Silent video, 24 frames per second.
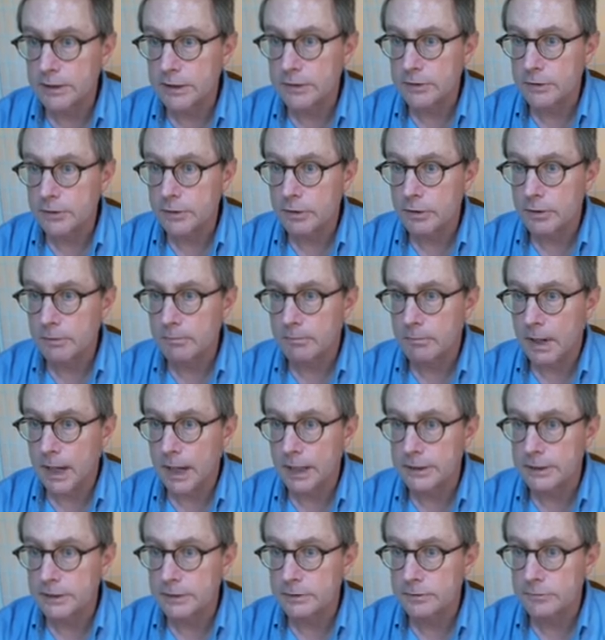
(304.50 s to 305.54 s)
term
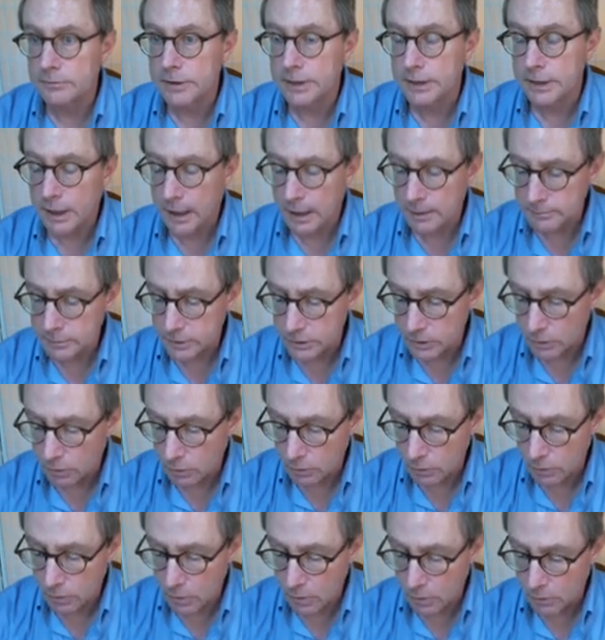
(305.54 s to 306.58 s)
minus 3 times the
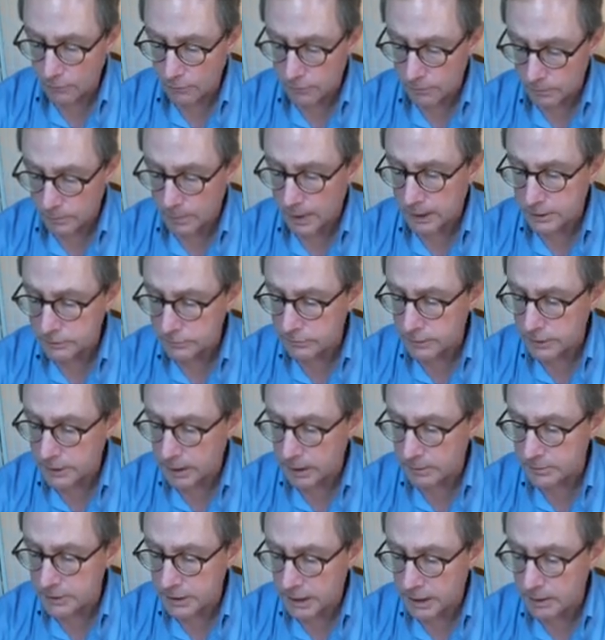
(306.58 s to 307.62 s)
minus 3
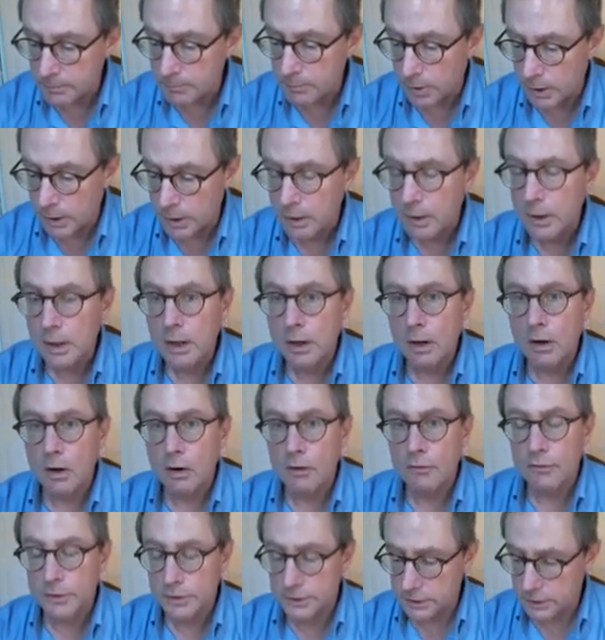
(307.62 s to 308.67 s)
times the input
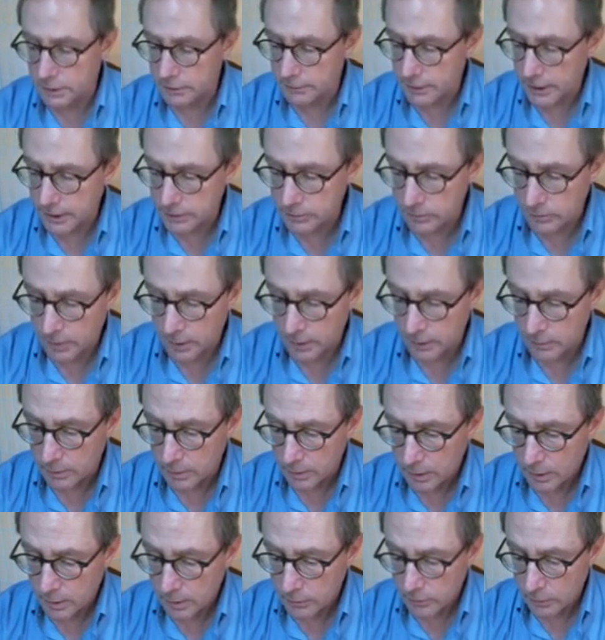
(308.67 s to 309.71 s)
coefficient of x squared.
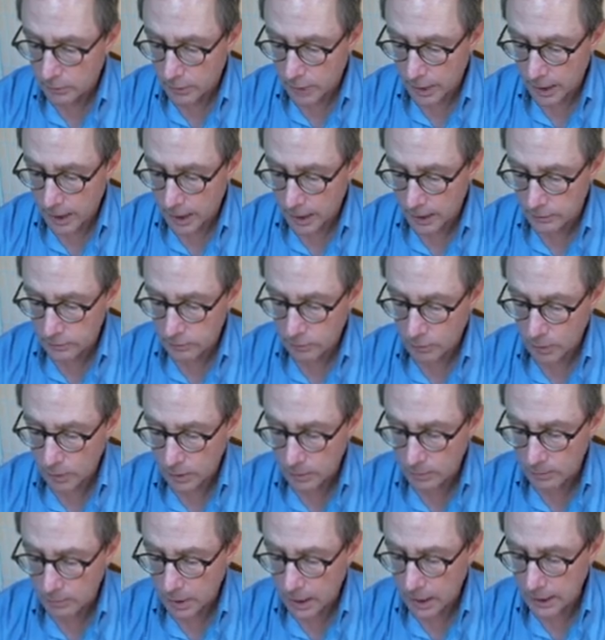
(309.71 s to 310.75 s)
So that's what,
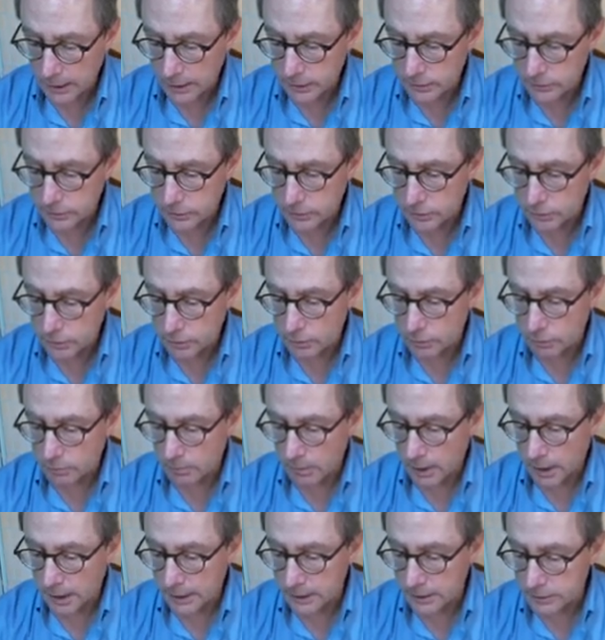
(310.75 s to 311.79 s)
minus 2
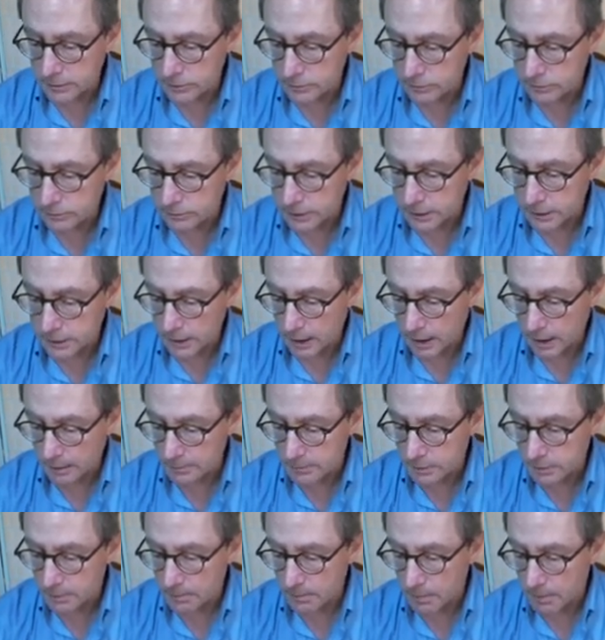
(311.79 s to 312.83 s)
minus 3
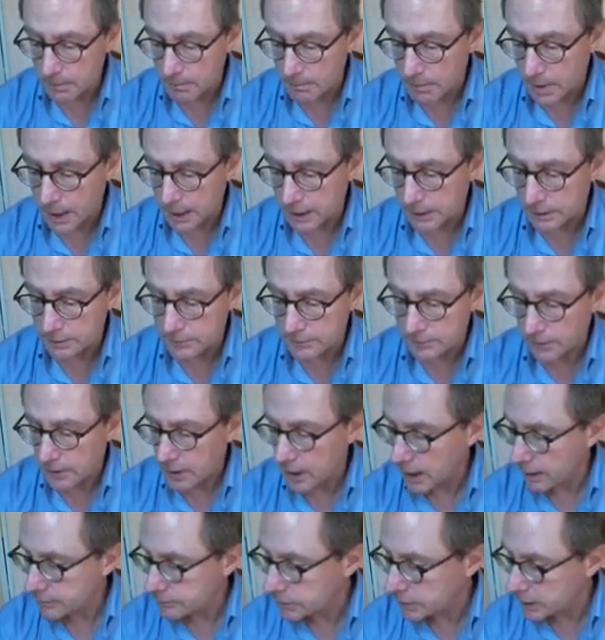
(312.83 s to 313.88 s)
times minus
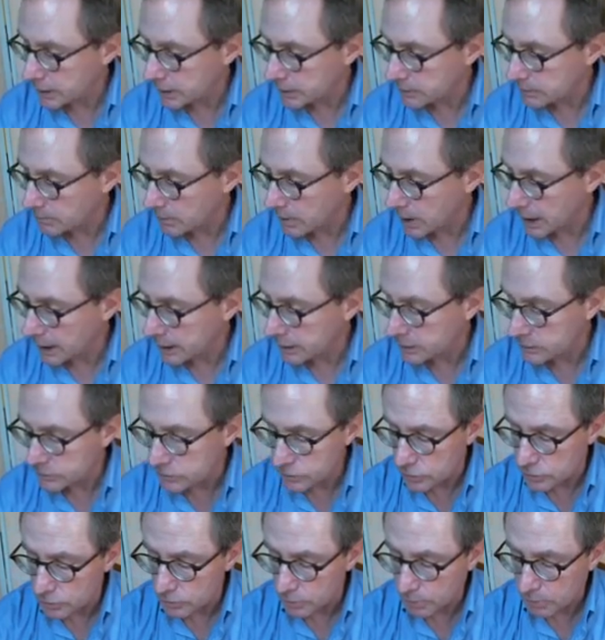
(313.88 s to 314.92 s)
5, so that's minus
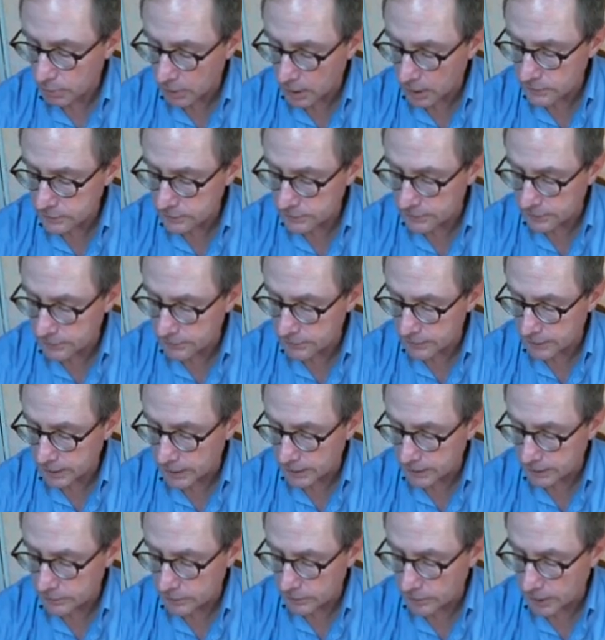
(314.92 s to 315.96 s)
2 plus
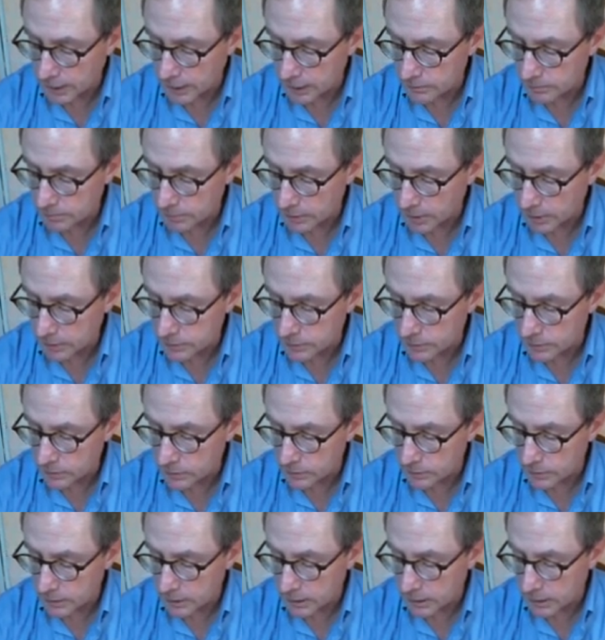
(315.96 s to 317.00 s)
15, so that's plus
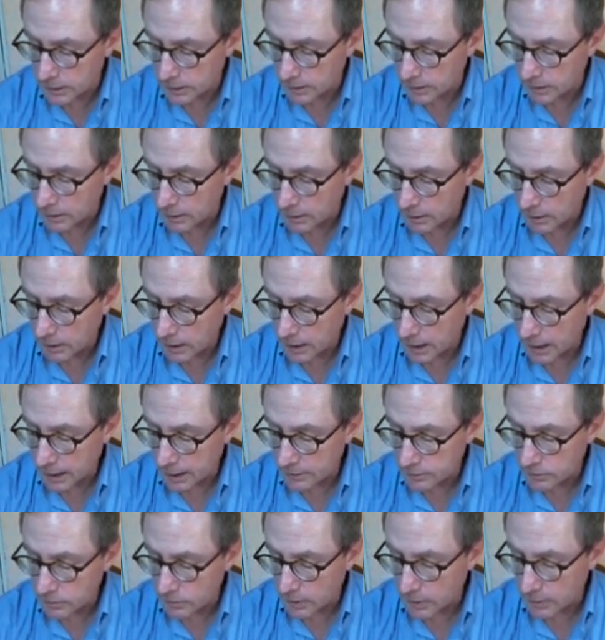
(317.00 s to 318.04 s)
13 x
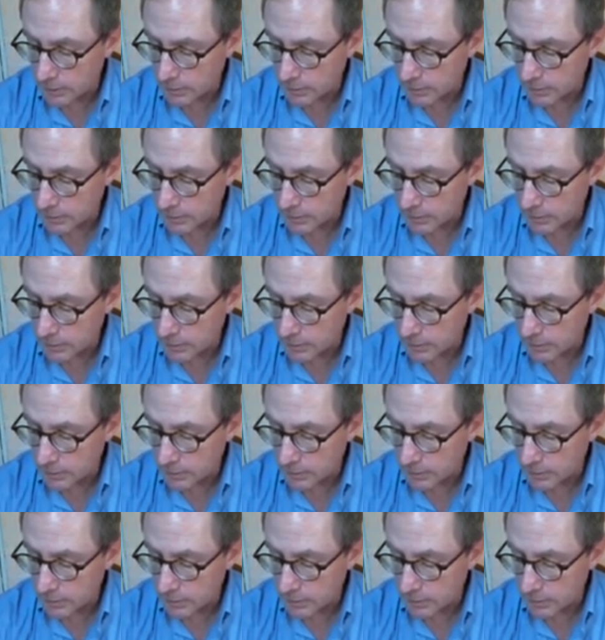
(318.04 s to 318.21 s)
squared.